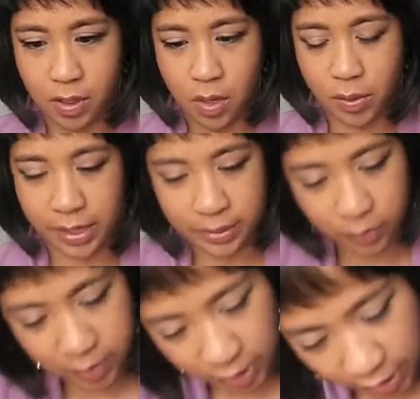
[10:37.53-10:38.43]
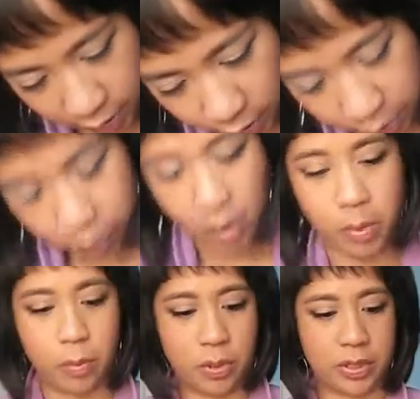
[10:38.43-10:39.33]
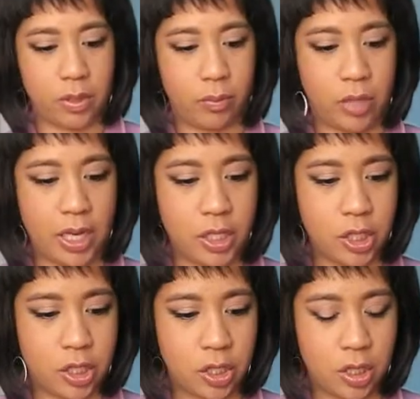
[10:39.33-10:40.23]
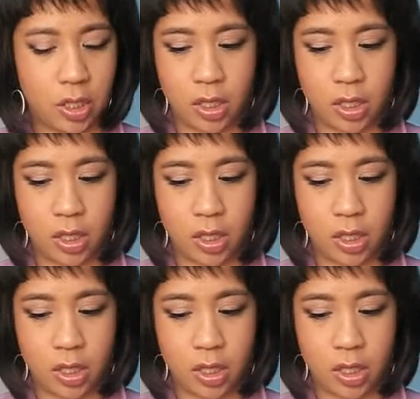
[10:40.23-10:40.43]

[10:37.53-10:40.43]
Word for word: Okay, so it's a rubber bristle brush.